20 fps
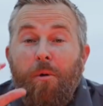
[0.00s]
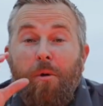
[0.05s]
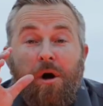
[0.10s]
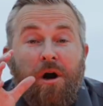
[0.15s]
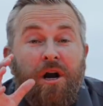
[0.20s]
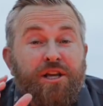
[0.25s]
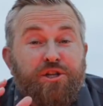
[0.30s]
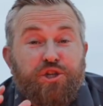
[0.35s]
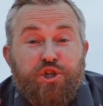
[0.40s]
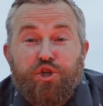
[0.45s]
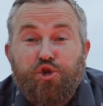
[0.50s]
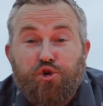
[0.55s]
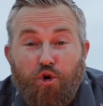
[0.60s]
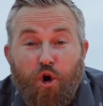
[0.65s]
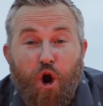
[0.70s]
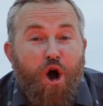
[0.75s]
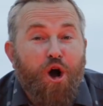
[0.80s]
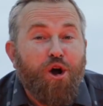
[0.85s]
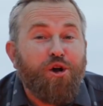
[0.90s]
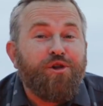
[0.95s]
I want to
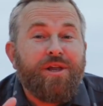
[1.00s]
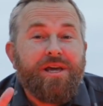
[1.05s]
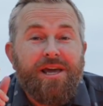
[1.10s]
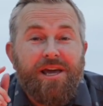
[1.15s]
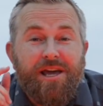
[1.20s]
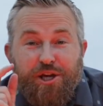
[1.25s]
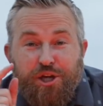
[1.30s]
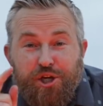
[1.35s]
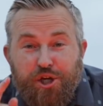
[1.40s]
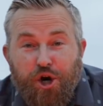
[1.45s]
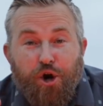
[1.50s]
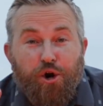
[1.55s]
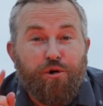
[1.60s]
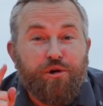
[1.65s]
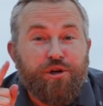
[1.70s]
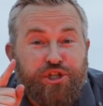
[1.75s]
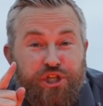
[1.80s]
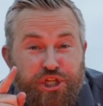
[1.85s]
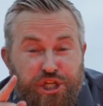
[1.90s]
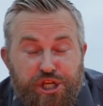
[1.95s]
strongly
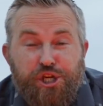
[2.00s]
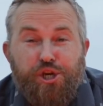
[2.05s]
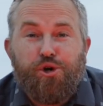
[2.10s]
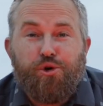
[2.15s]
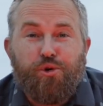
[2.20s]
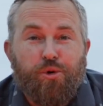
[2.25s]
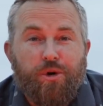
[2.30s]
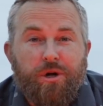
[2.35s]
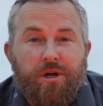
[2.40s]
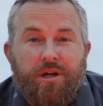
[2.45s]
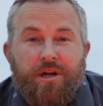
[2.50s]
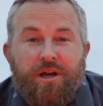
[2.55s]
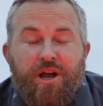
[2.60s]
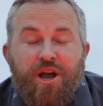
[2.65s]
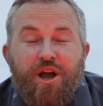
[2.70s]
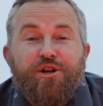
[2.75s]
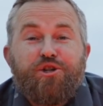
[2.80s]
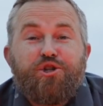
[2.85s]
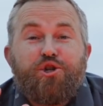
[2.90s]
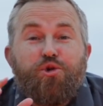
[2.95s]
encourage you
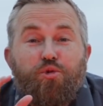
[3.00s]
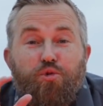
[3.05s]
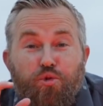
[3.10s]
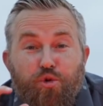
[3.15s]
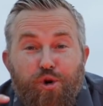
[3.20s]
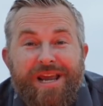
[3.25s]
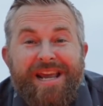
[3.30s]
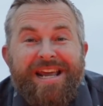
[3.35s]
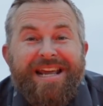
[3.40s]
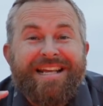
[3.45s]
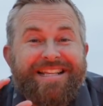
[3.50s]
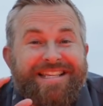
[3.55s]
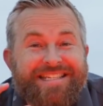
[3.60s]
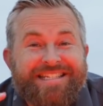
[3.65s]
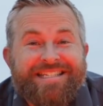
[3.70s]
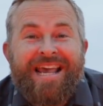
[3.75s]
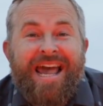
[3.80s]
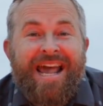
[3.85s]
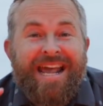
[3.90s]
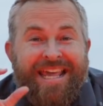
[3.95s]
to read
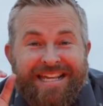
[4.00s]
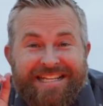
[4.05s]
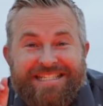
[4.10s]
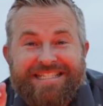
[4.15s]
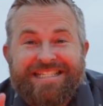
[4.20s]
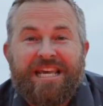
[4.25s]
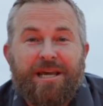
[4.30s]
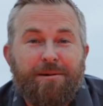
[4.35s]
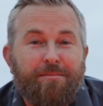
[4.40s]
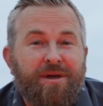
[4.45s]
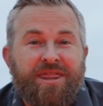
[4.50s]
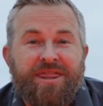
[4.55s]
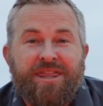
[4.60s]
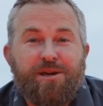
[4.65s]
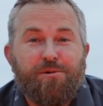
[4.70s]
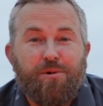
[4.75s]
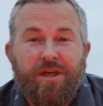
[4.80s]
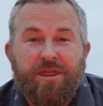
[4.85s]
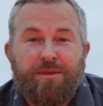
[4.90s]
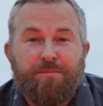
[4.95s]
2
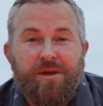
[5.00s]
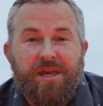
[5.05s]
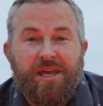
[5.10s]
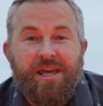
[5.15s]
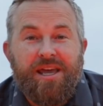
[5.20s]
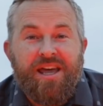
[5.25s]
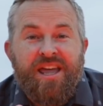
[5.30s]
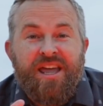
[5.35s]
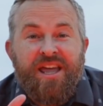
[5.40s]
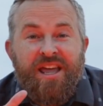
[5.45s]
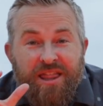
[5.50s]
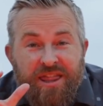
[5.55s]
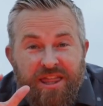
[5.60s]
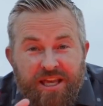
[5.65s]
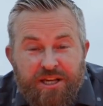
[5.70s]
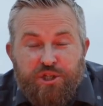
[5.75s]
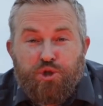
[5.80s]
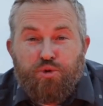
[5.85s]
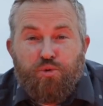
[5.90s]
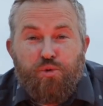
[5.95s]
Timothy with me
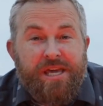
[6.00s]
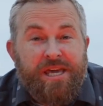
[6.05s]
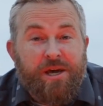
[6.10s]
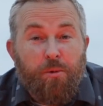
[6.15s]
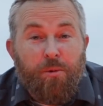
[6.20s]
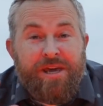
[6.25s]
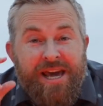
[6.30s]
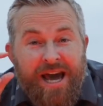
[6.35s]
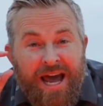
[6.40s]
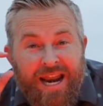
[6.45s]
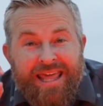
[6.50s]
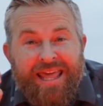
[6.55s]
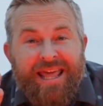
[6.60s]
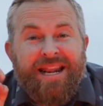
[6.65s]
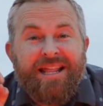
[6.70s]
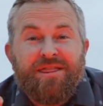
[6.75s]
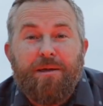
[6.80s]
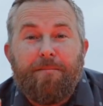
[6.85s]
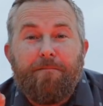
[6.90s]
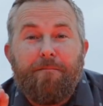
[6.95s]
this week. And we got to
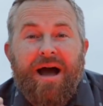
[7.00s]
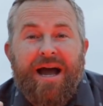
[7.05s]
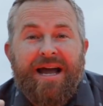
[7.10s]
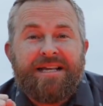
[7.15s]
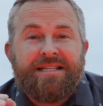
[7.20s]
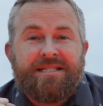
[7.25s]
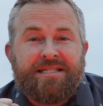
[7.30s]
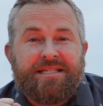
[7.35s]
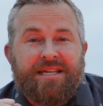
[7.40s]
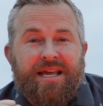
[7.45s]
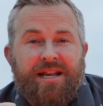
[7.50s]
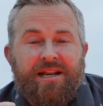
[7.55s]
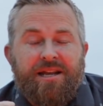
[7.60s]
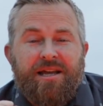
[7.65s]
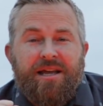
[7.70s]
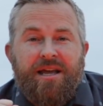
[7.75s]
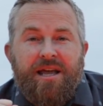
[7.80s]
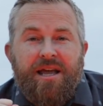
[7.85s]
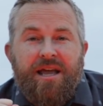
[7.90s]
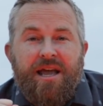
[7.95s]
get in the mindset
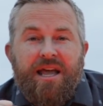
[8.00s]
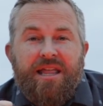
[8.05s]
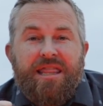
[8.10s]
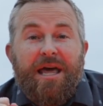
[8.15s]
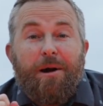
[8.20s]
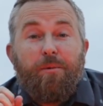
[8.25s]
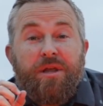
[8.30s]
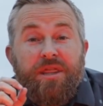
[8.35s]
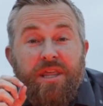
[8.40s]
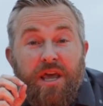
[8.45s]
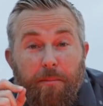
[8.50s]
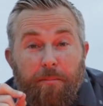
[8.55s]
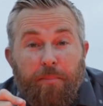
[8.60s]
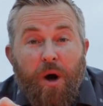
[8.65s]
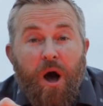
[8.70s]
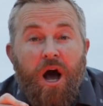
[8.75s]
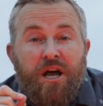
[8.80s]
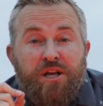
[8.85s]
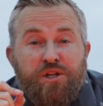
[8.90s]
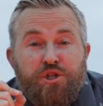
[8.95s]
that when the
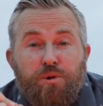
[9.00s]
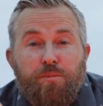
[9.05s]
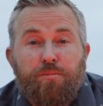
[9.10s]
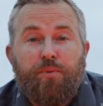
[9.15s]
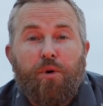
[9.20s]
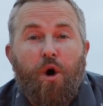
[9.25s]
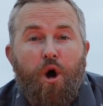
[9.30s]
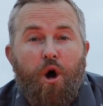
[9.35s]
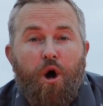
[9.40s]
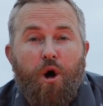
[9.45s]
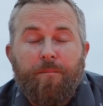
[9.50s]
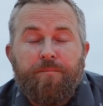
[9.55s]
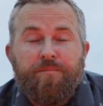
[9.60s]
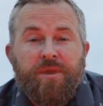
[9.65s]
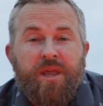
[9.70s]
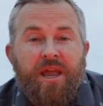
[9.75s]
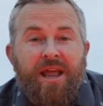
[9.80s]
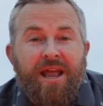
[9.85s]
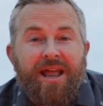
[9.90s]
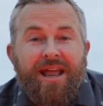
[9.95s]
Apostle Paul
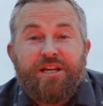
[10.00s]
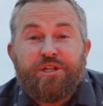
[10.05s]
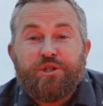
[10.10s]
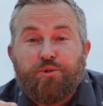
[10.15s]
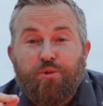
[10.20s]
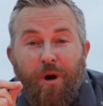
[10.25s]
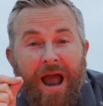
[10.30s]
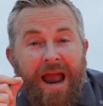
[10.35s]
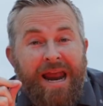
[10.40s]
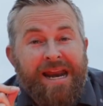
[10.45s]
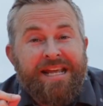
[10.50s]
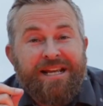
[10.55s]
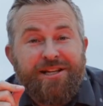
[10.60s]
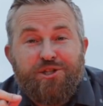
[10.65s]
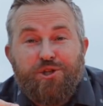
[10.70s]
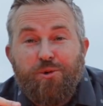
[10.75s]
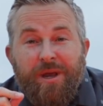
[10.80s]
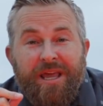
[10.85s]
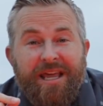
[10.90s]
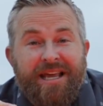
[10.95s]
is writing
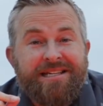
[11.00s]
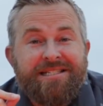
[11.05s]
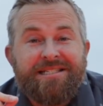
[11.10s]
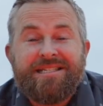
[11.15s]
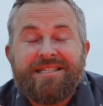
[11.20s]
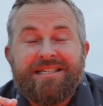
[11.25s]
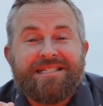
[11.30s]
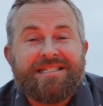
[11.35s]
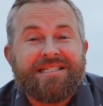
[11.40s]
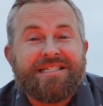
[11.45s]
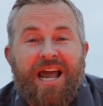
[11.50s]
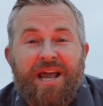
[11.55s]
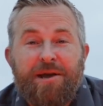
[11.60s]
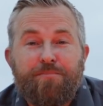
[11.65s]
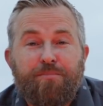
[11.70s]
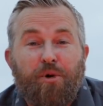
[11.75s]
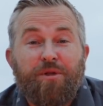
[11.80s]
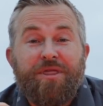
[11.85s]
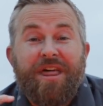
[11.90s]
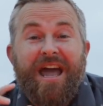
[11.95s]
to his
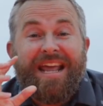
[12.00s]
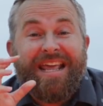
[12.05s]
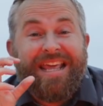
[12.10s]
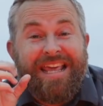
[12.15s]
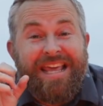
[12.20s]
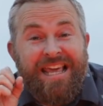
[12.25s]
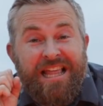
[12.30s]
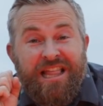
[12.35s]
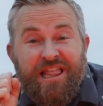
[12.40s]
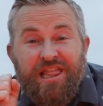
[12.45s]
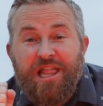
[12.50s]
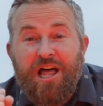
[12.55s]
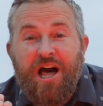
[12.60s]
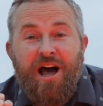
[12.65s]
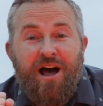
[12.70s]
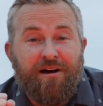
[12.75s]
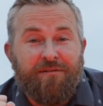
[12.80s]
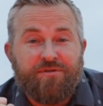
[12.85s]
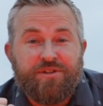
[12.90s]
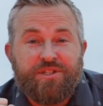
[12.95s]
disciple that he
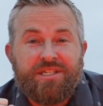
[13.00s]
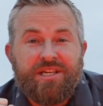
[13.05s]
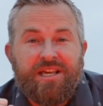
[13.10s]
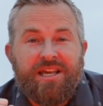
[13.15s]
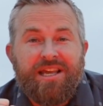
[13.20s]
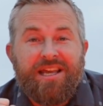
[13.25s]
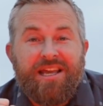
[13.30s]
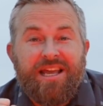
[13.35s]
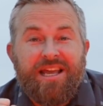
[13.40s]
loves,